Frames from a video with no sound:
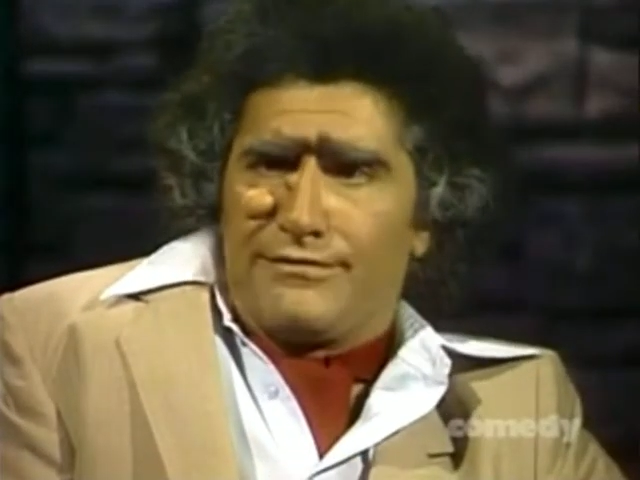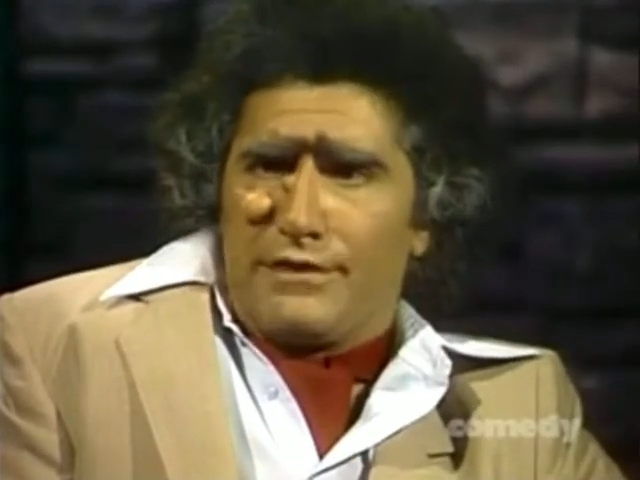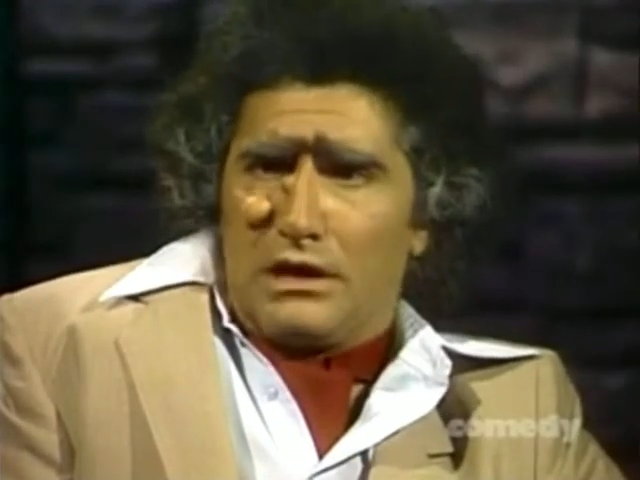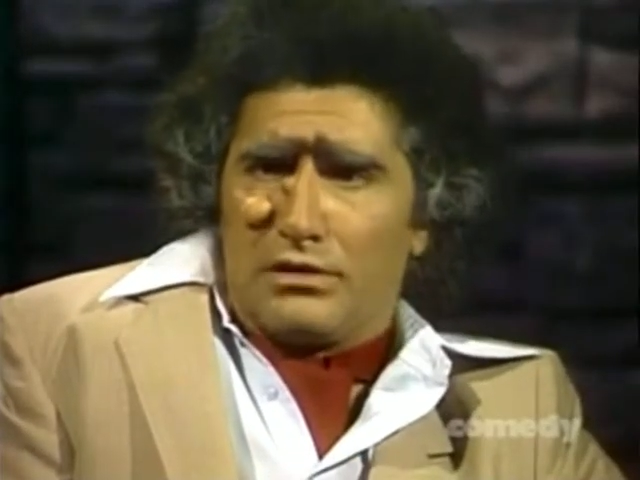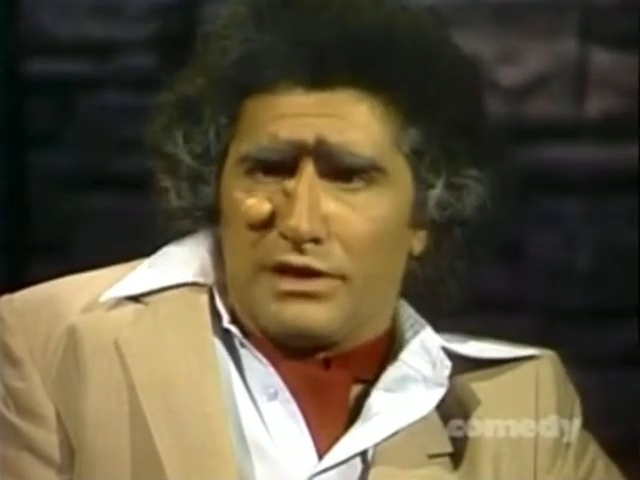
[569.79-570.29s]
I
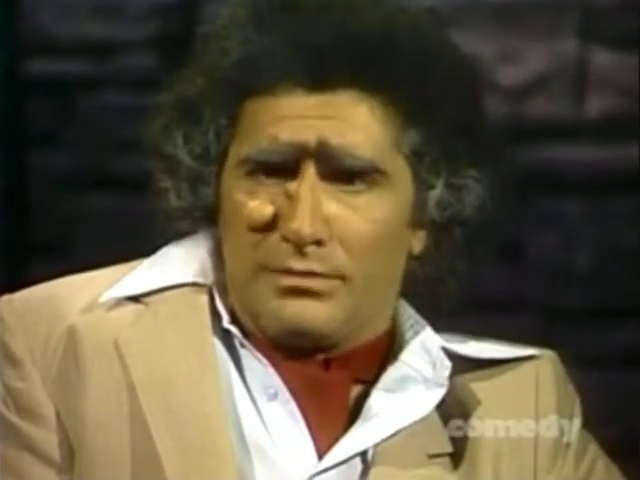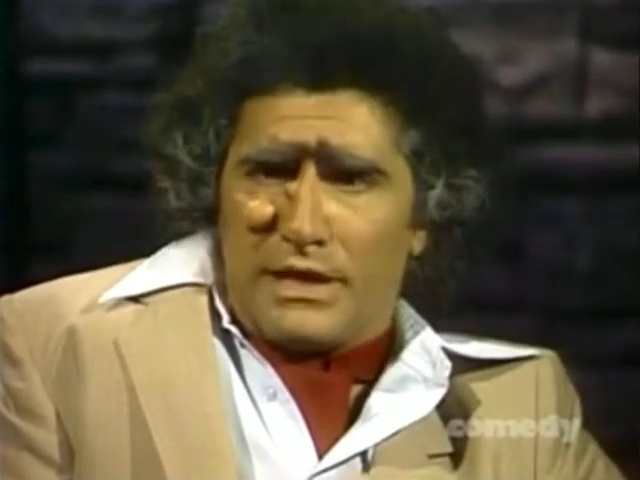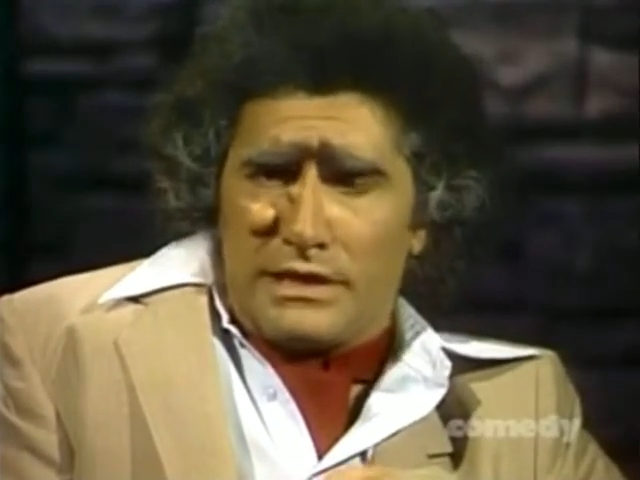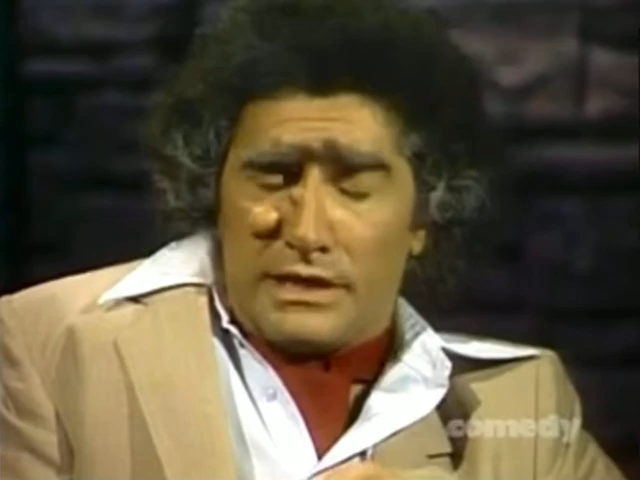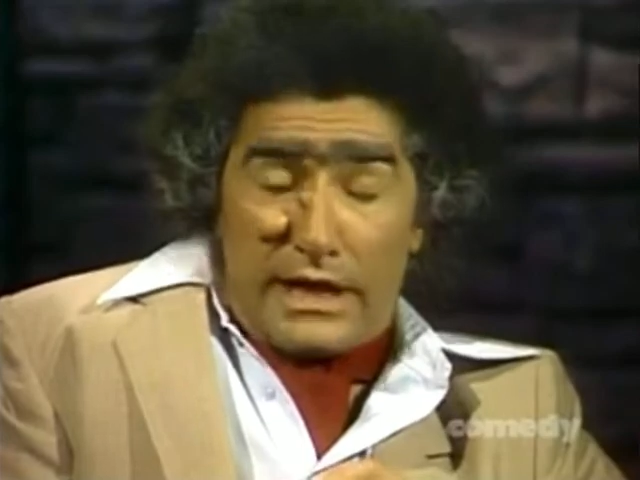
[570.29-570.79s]
followed in
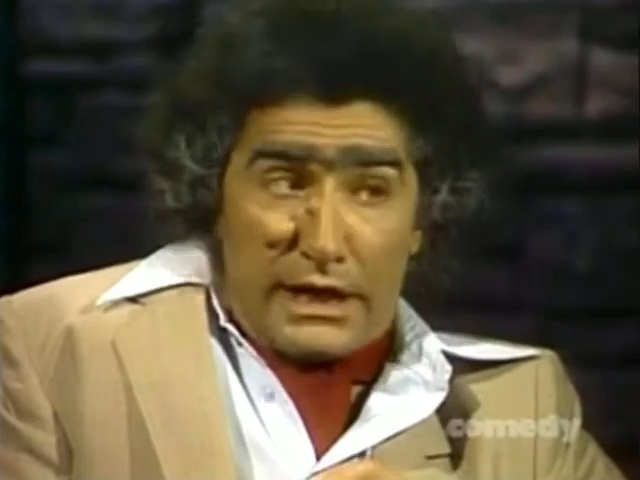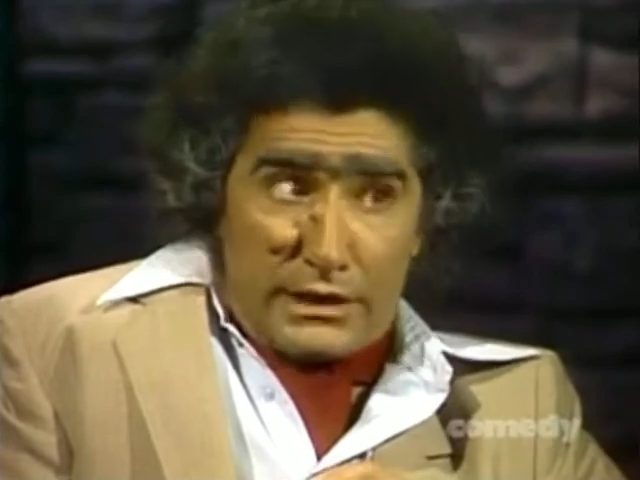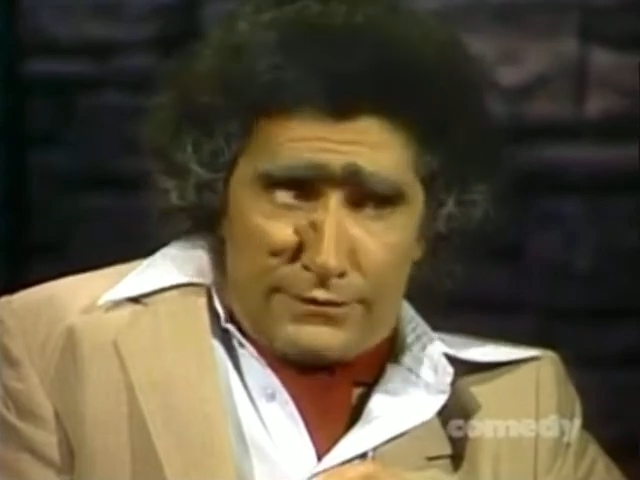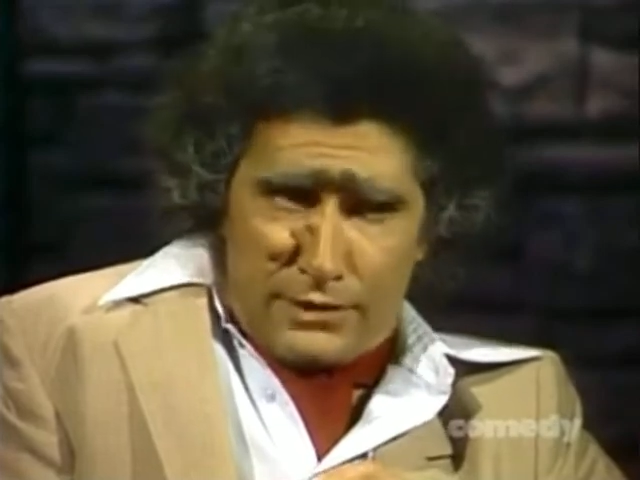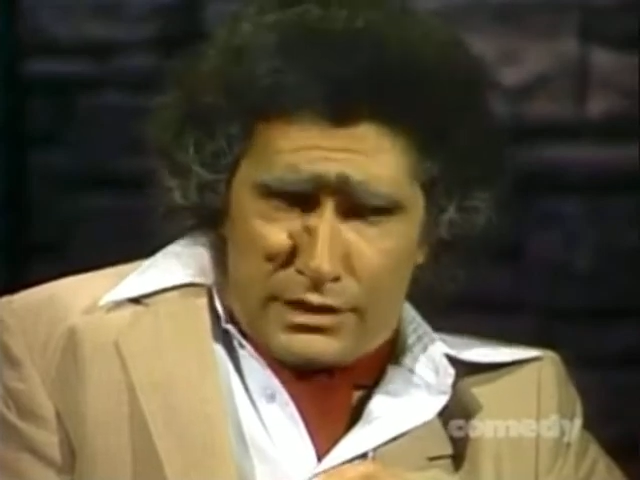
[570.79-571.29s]
my
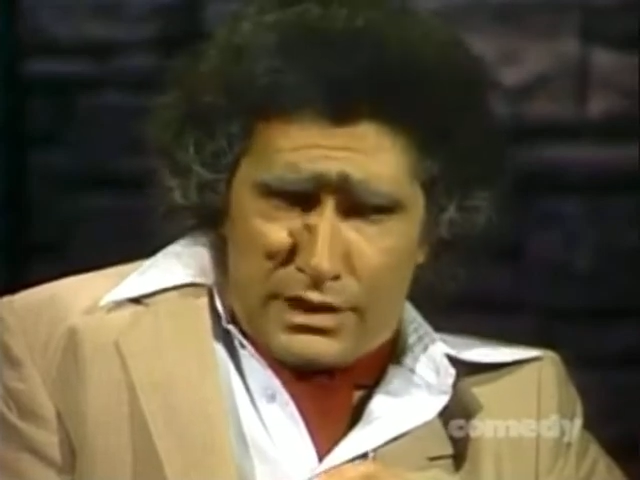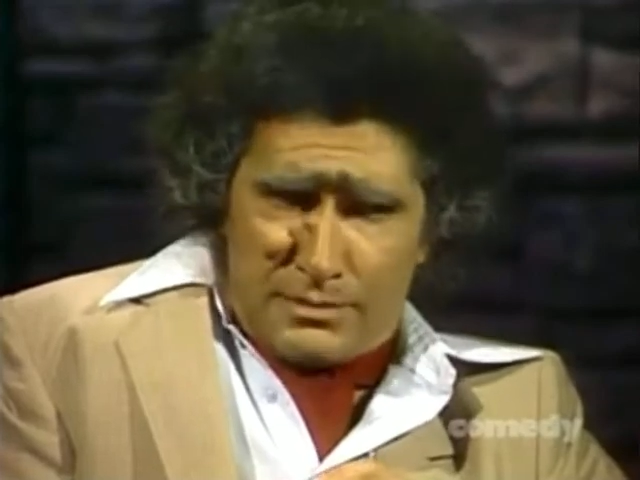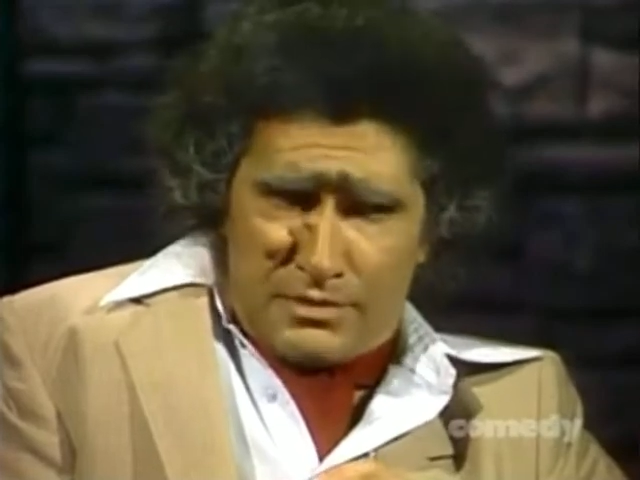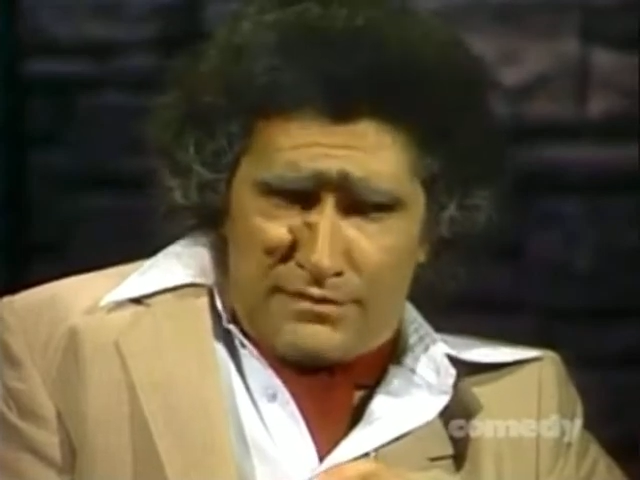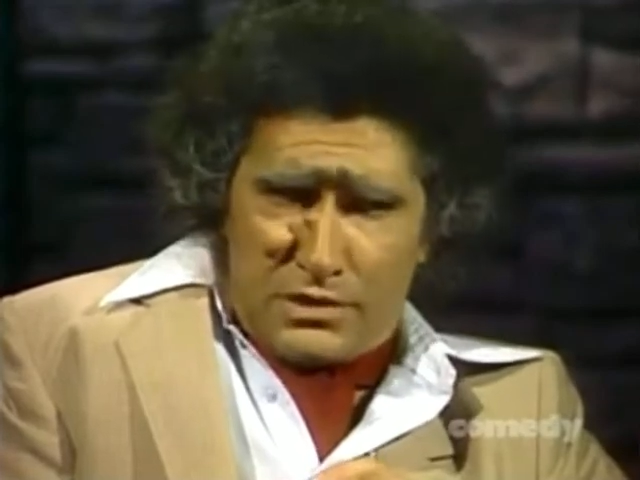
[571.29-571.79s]
dad's
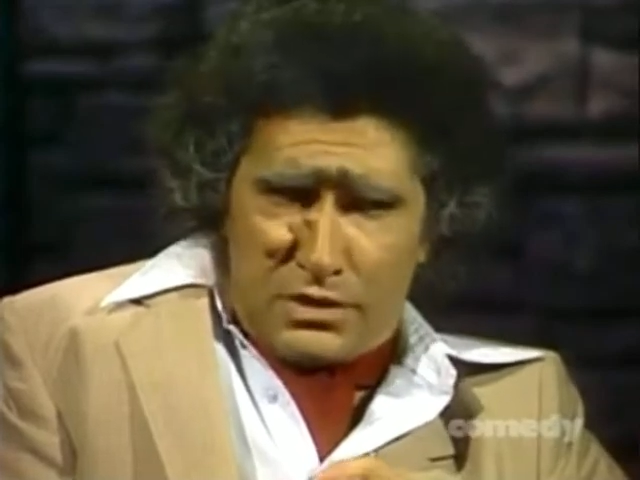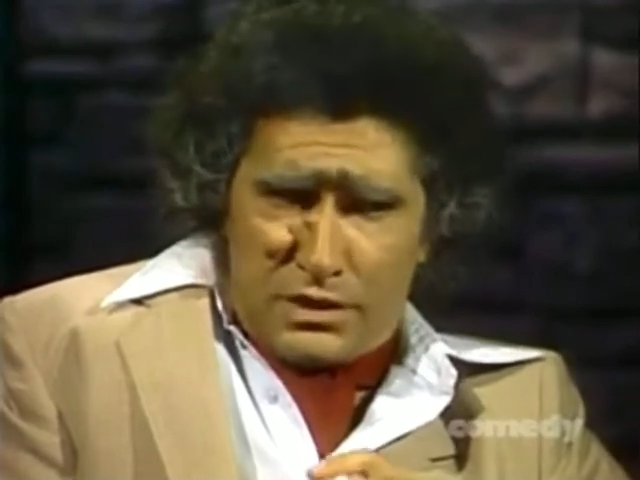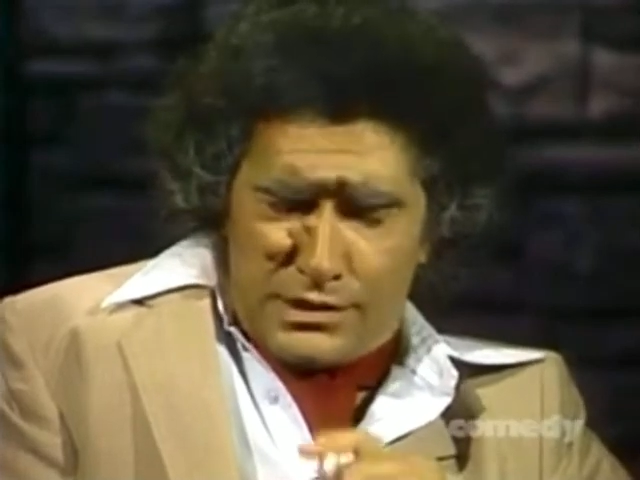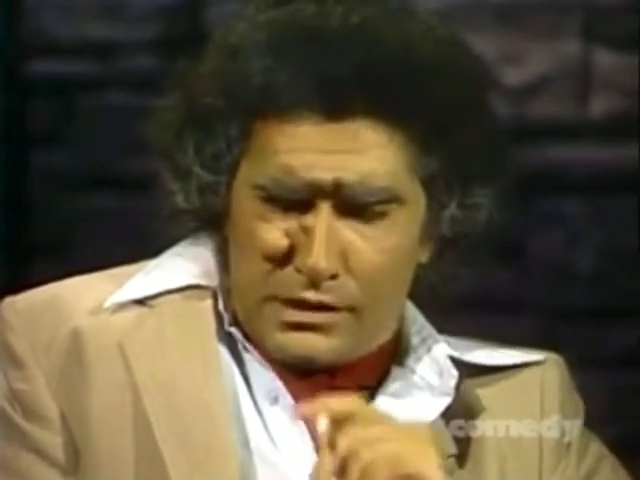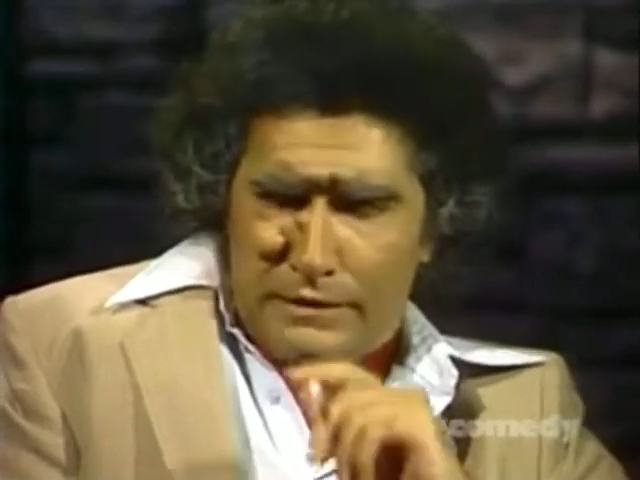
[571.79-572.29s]
footsteps, of
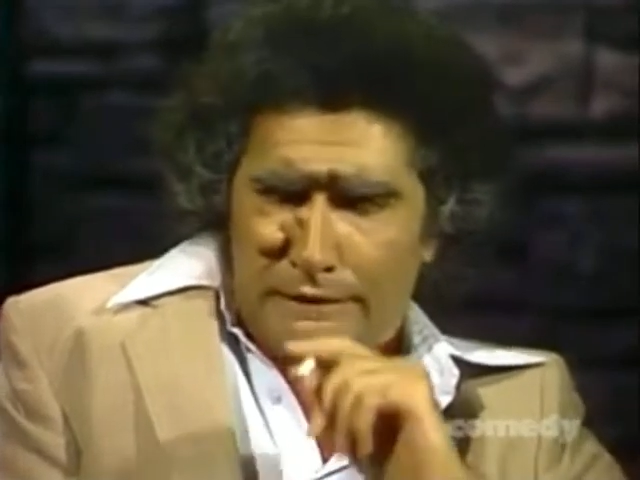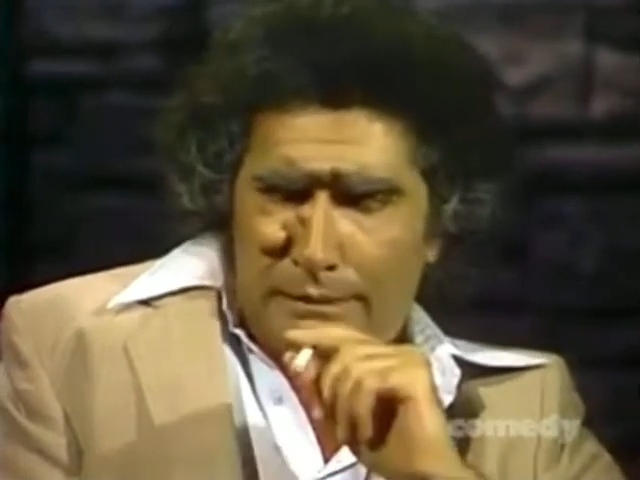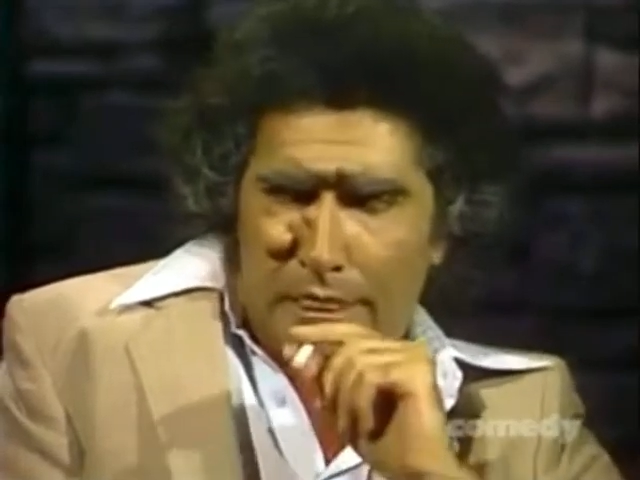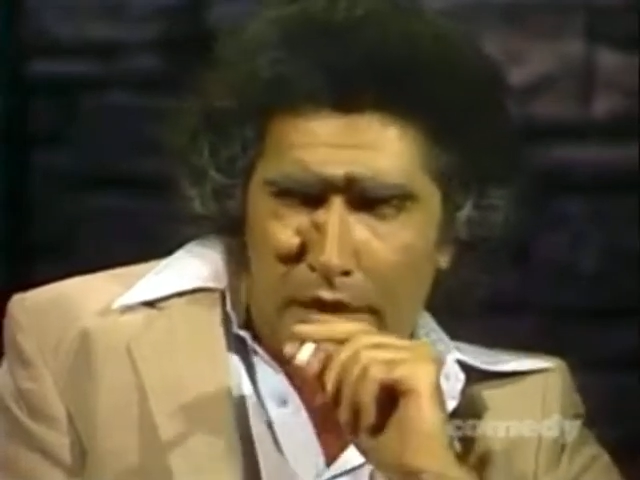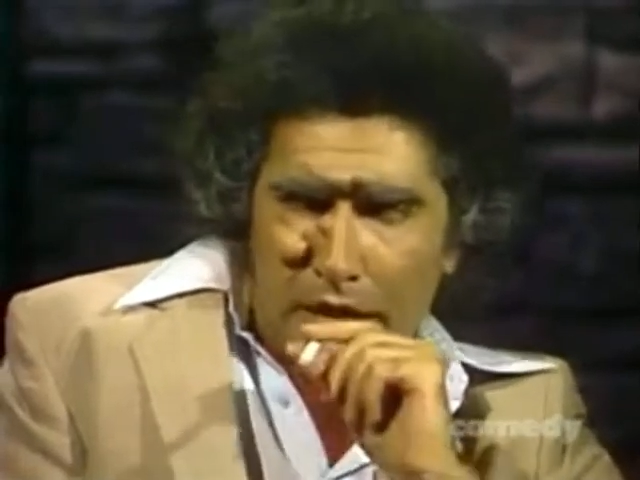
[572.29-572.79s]
course.
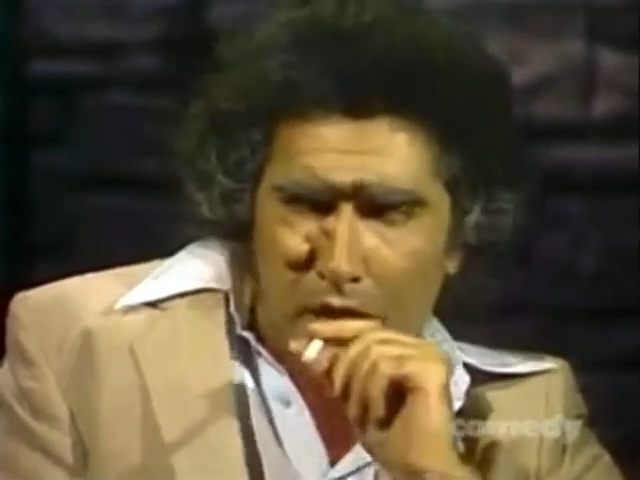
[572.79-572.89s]
Well,